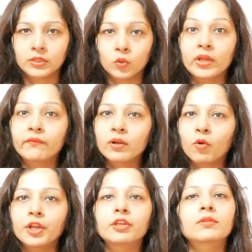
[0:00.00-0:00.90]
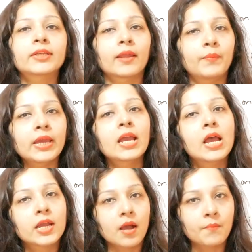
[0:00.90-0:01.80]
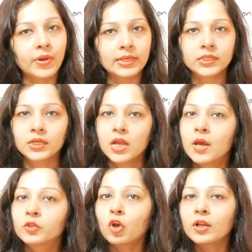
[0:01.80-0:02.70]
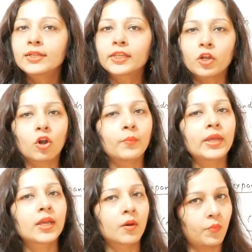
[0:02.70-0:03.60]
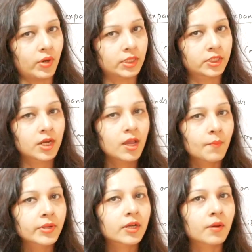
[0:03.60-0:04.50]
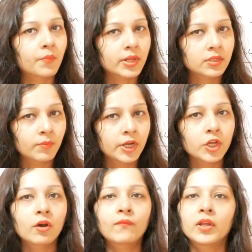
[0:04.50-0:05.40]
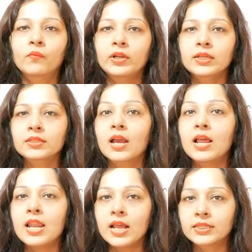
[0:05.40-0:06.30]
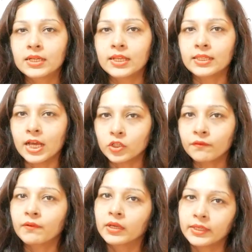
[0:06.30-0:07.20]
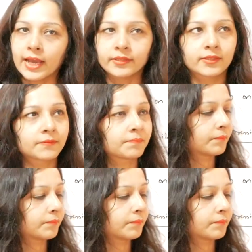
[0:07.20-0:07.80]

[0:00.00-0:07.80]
So liquid molecules can be compressed. Solids cannot be compressed. But the compressibility of liquid is lesser than that of gas.